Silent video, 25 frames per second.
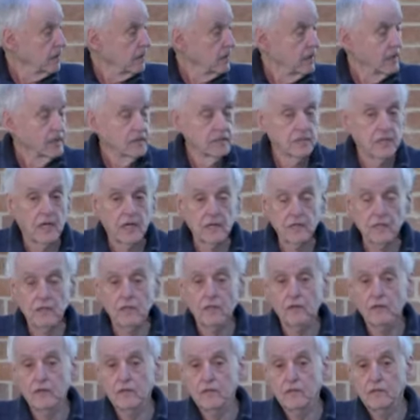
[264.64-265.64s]

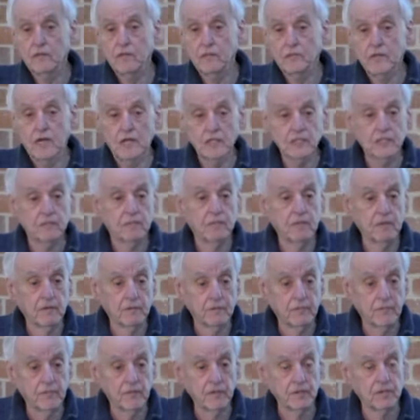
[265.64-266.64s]
Suddenly, this has to be the
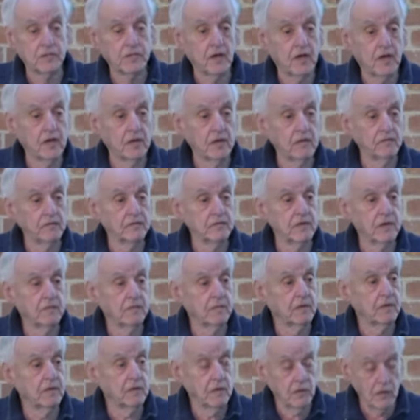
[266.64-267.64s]
first day of
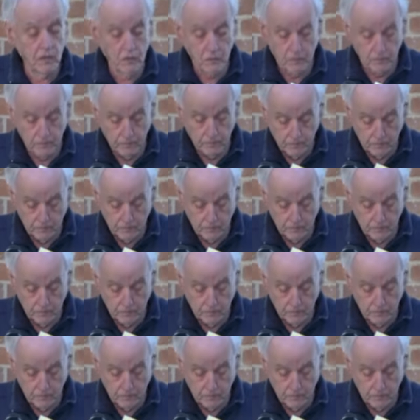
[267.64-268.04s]
something new.